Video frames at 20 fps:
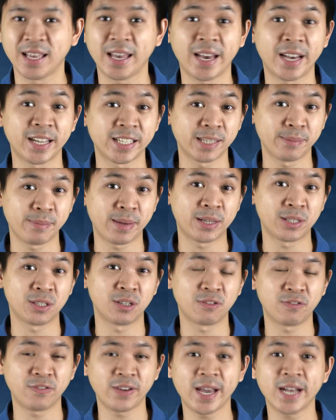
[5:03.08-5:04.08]
As a matter
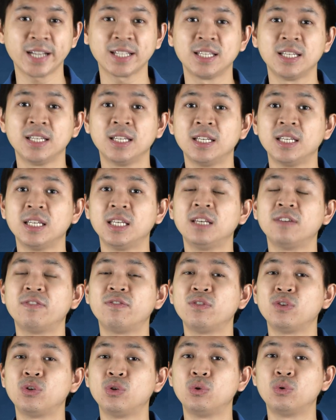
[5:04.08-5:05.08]
of fact, if
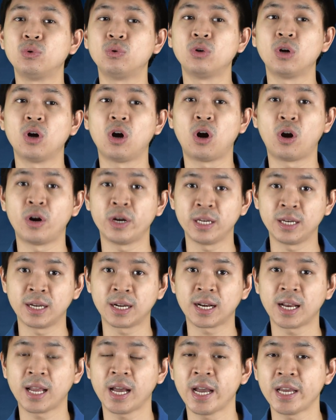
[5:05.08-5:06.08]
you are
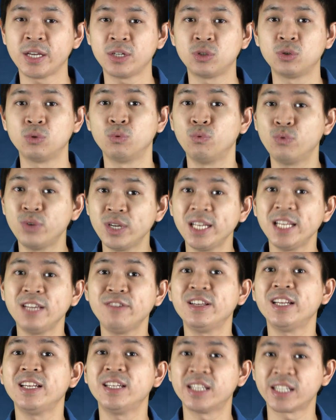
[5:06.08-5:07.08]
inclined to
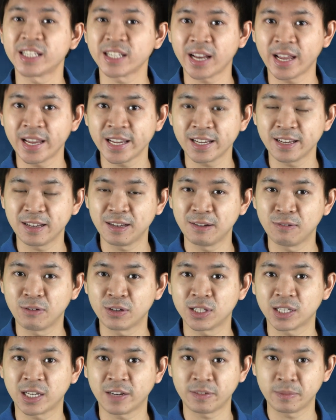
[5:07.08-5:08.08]
really dislike what
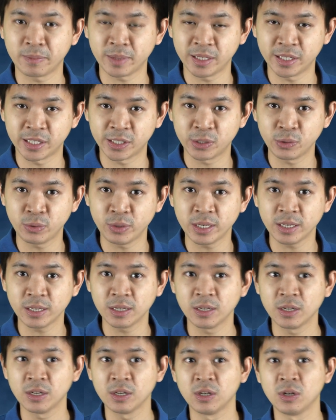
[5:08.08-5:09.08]
the government is doing,
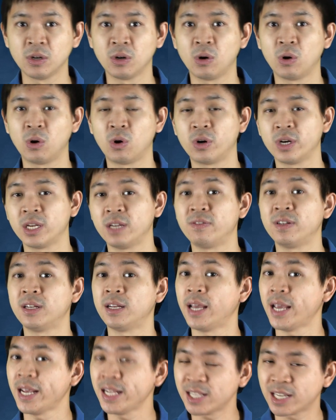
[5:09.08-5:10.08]
or even
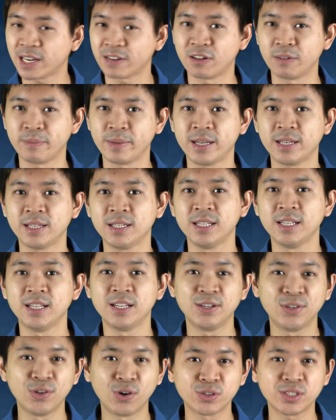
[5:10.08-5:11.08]
hate the government,
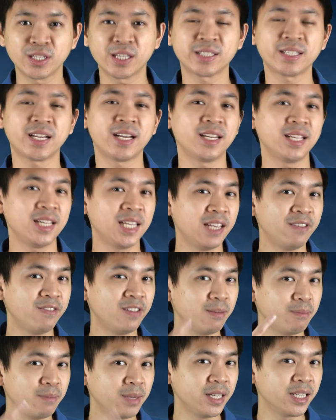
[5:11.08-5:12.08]
notice that
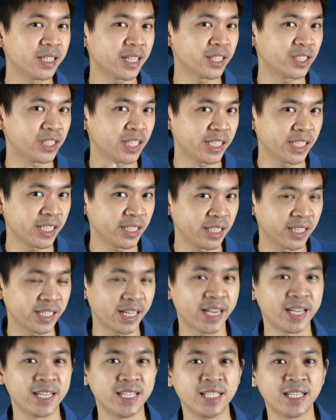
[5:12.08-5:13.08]
even me suggesting this
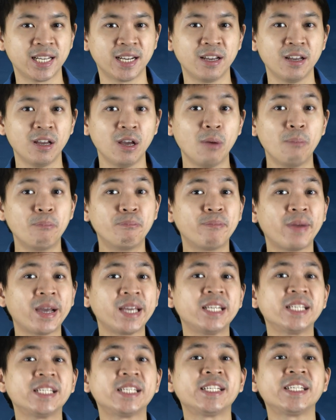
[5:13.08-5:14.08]
idea
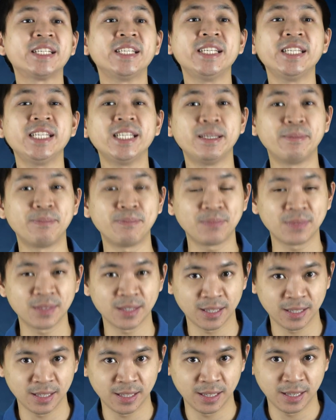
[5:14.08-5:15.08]
might seem
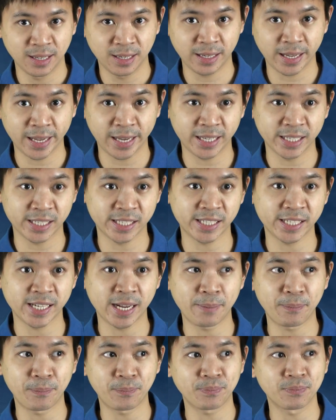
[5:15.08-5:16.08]
like
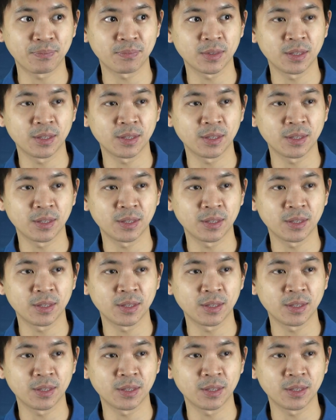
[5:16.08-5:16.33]
some